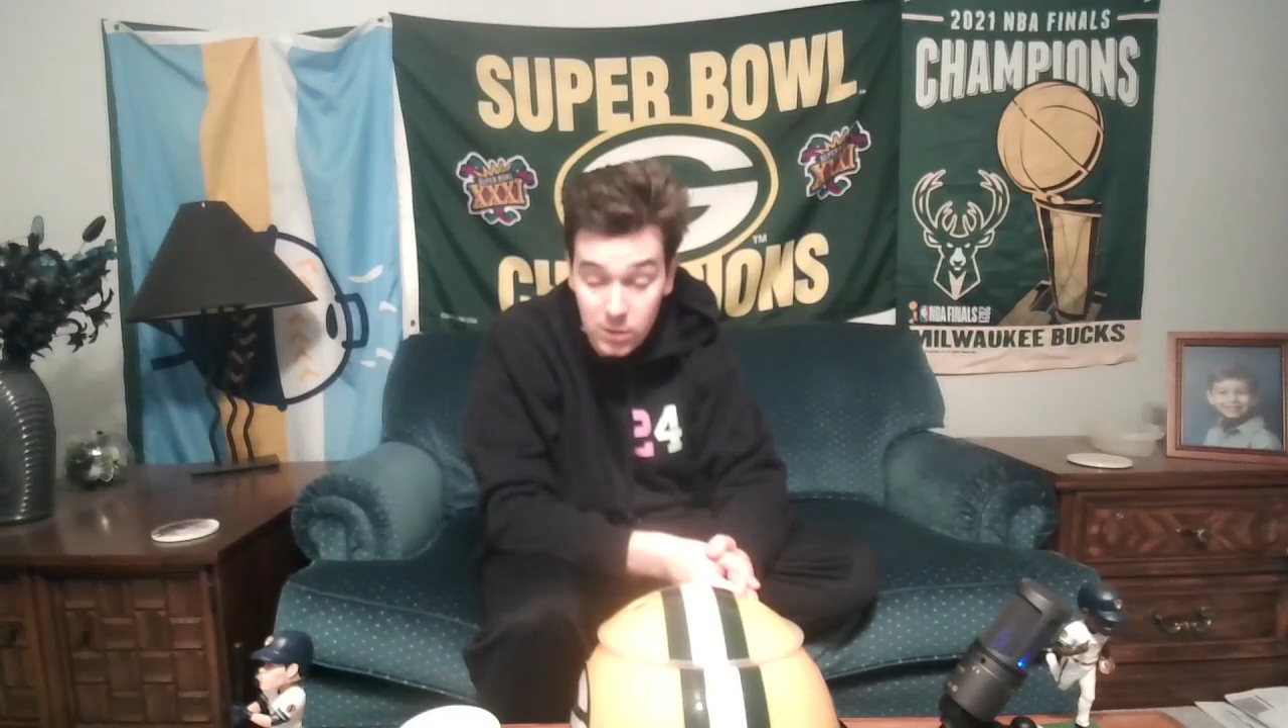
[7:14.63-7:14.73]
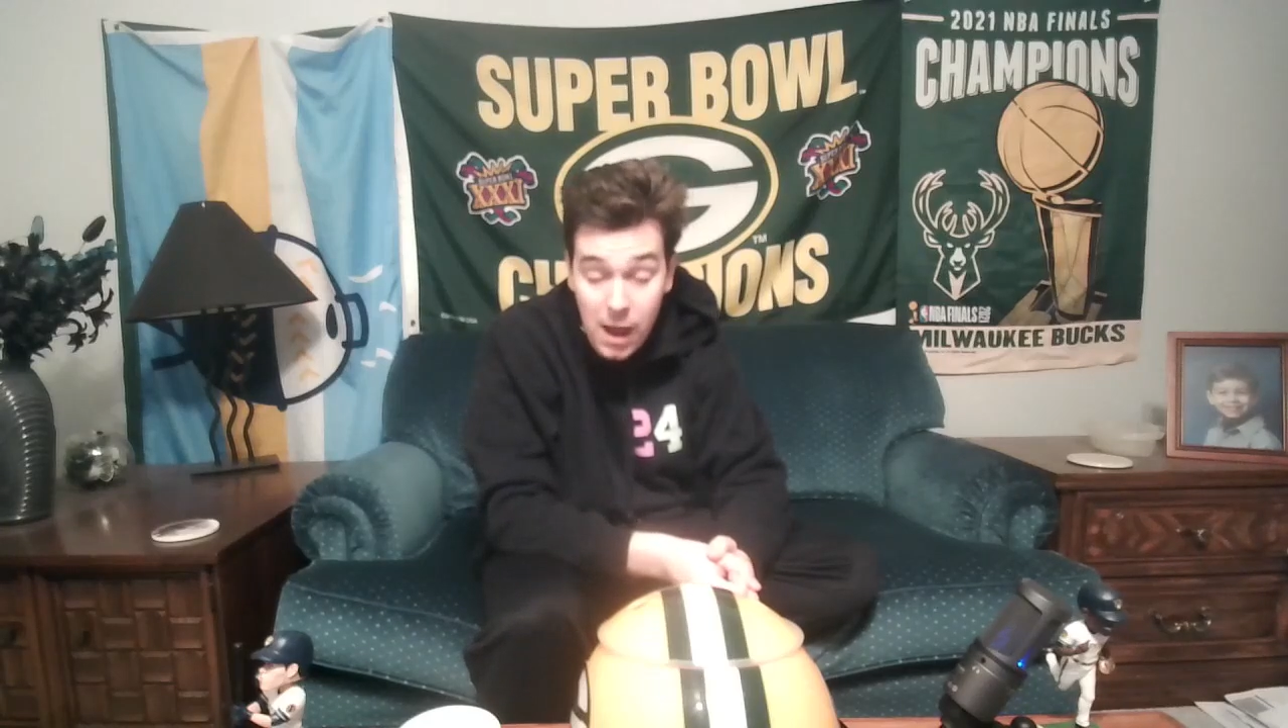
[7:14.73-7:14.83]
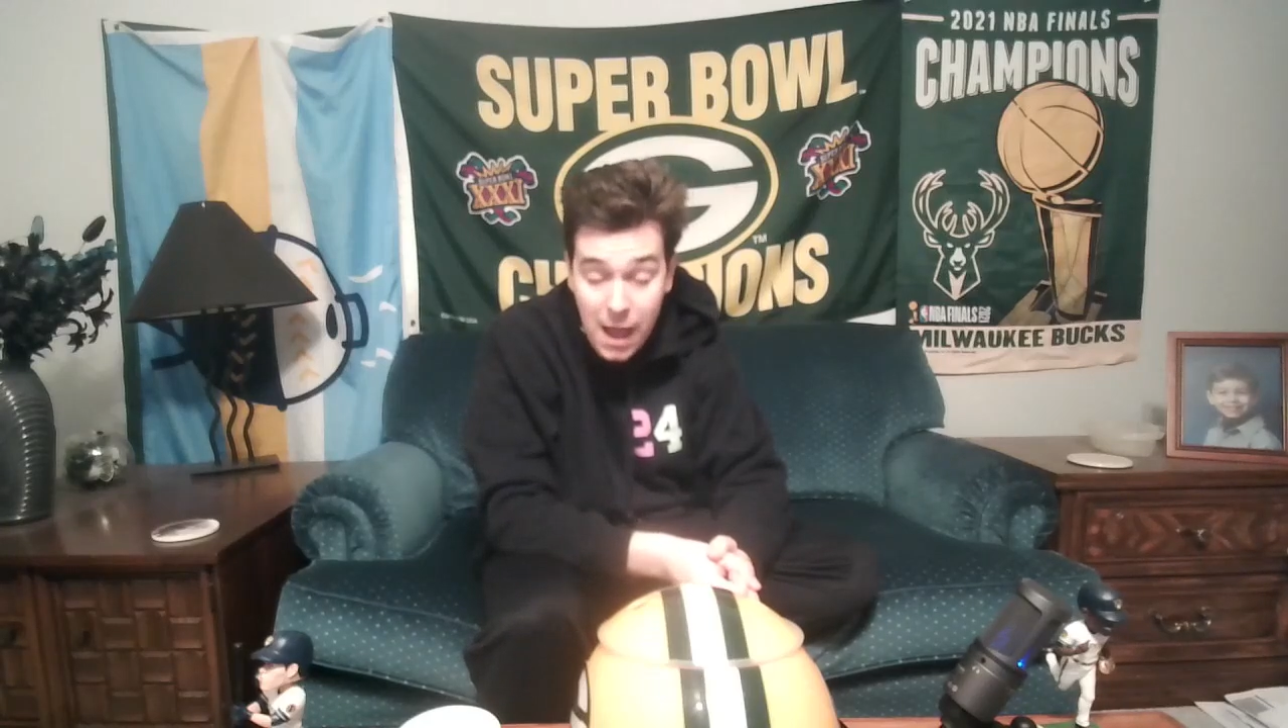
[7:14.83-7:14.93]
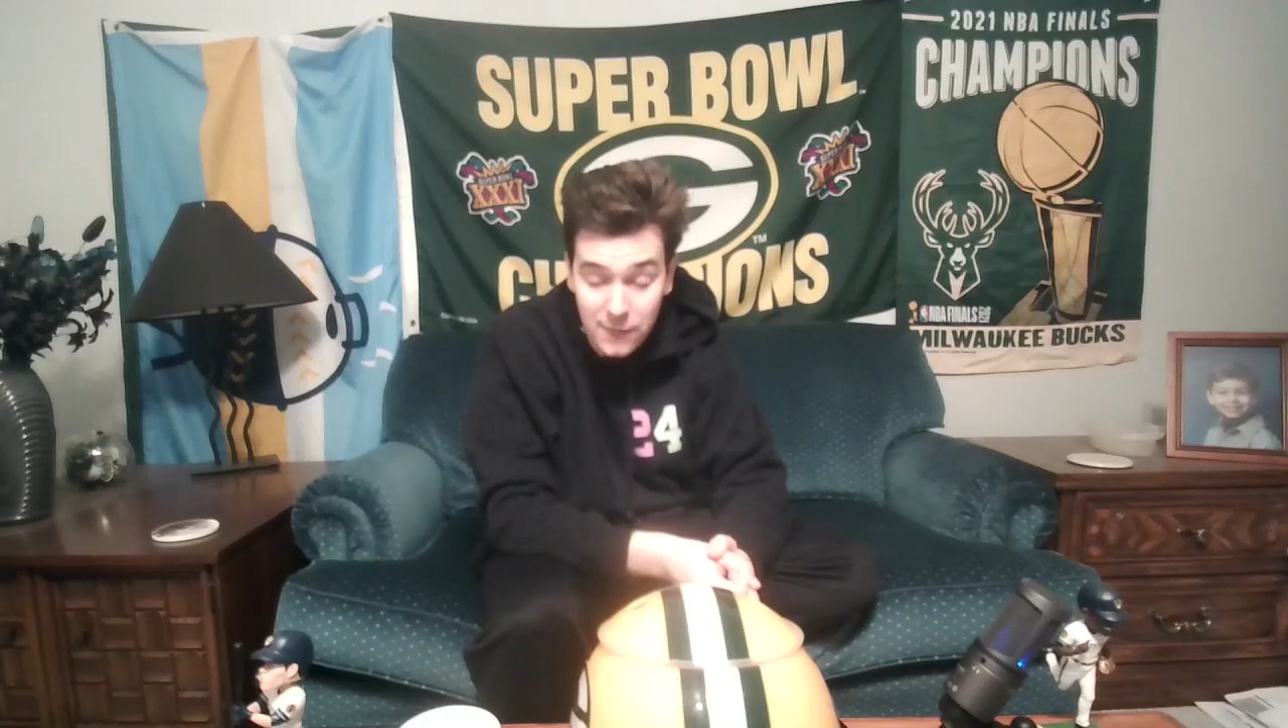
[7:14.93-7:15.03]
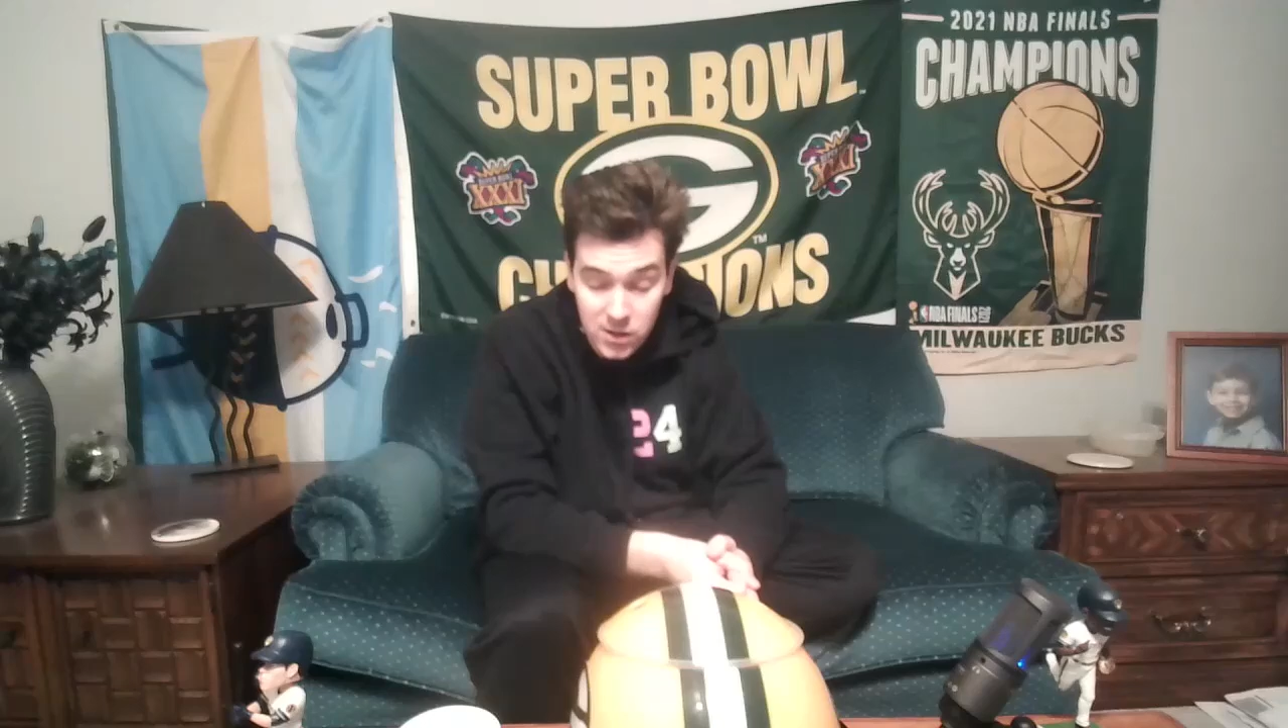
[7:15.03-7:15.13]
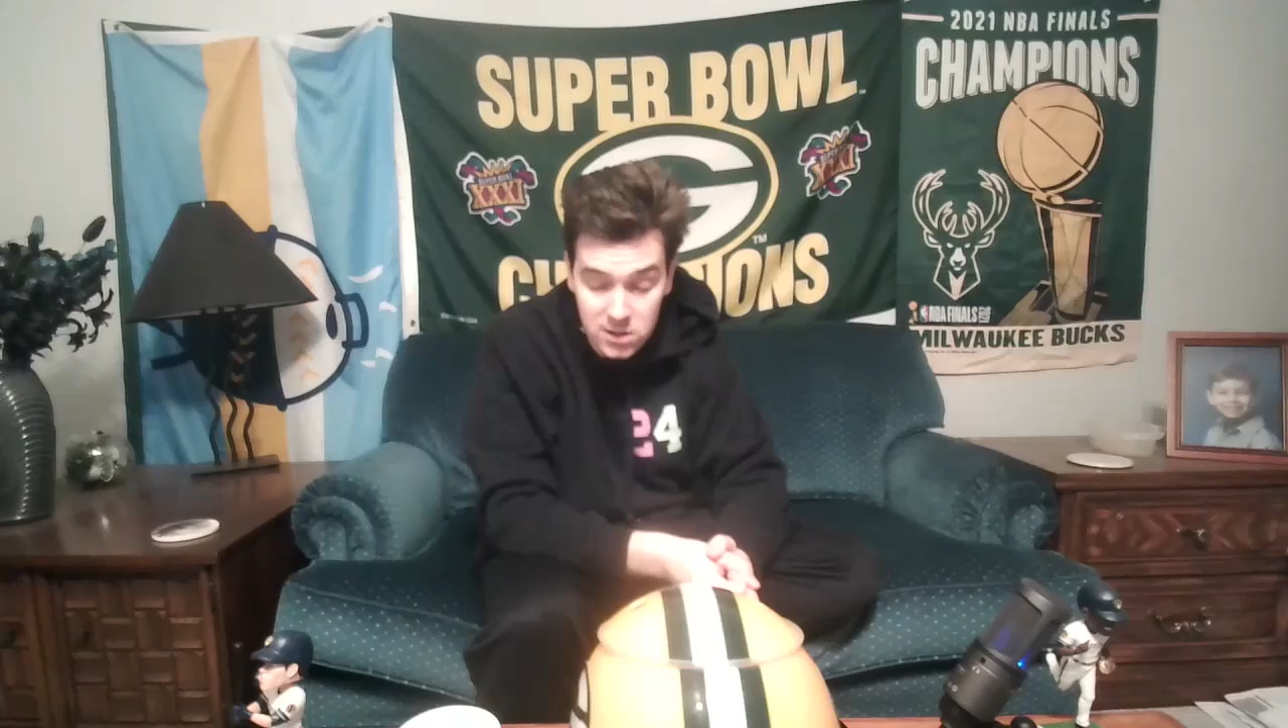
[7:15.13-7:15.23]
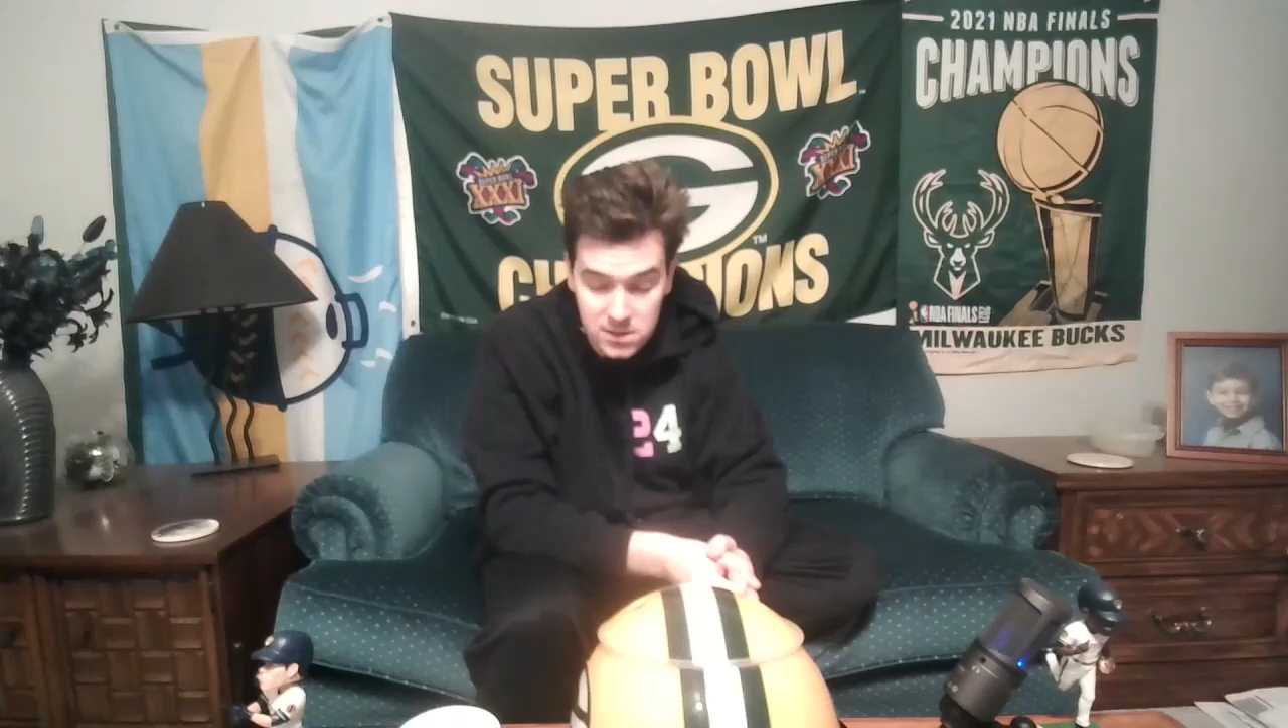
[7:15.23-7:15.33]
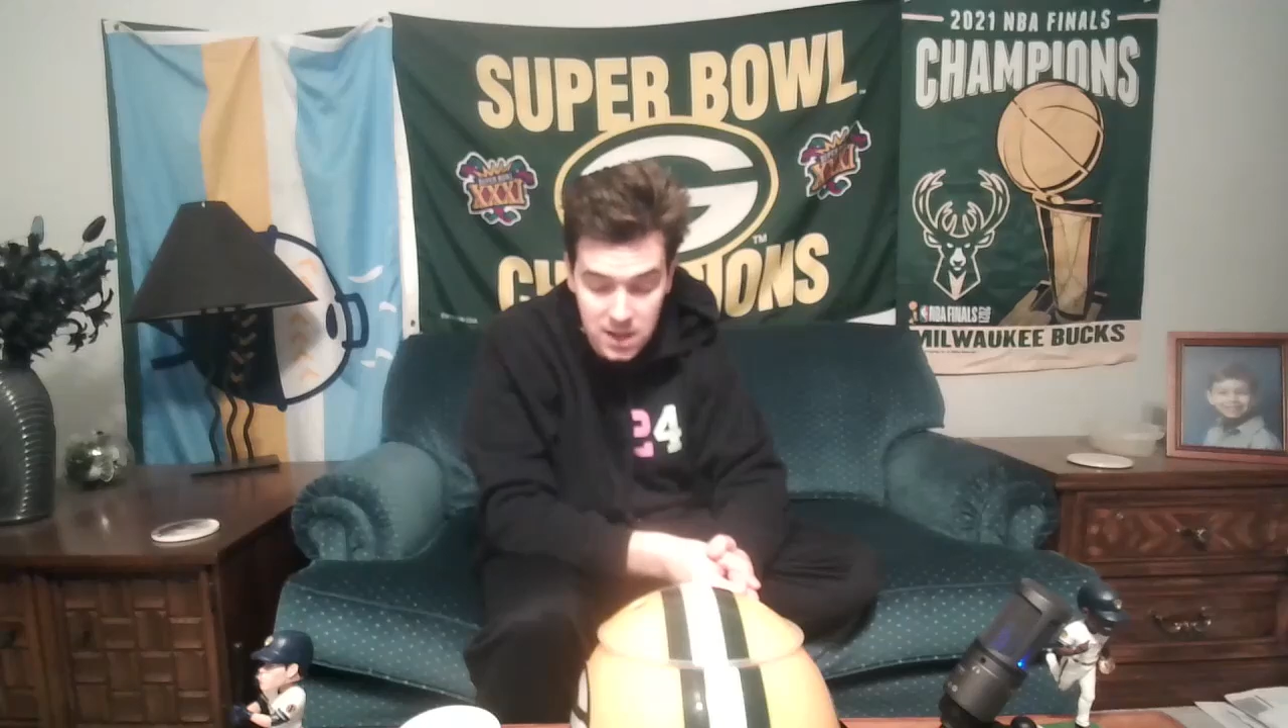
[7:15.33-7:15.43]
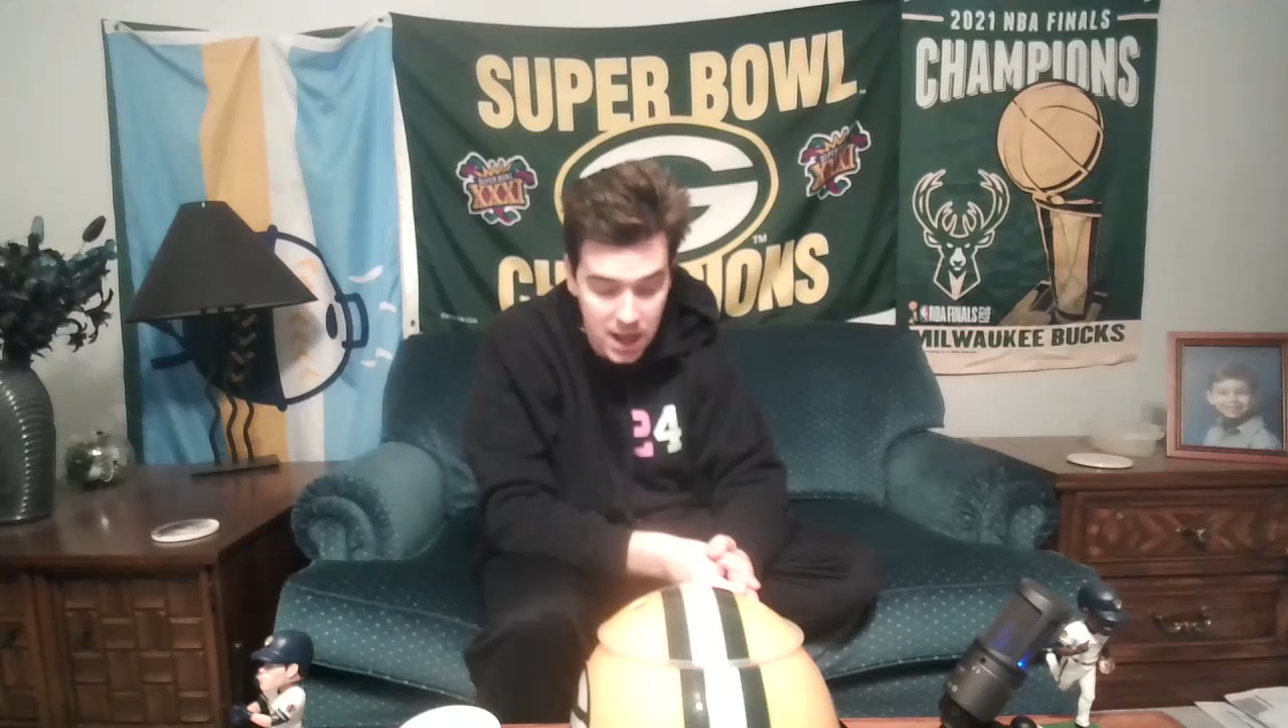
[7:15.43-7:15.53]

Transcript: rafters.